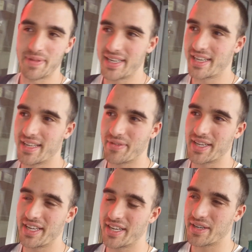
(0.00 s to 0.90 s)
I've been
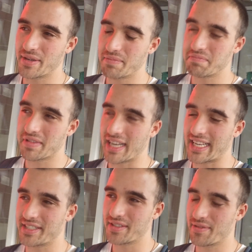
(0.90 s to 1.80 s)
living here the
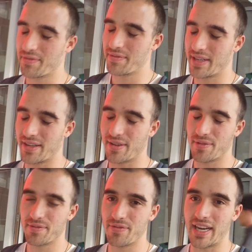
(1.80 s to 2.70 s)
last
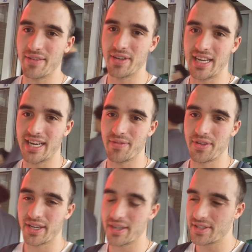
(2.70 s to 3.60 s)
5.5
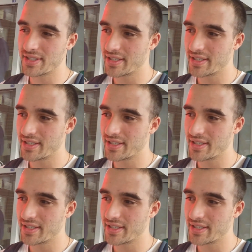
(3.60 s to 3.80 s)
years.